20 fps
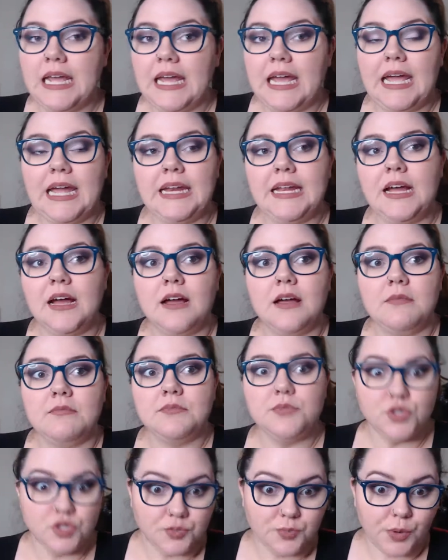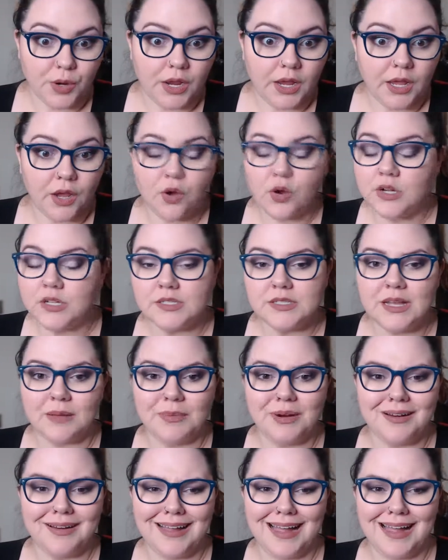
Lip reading: and come spring or summer,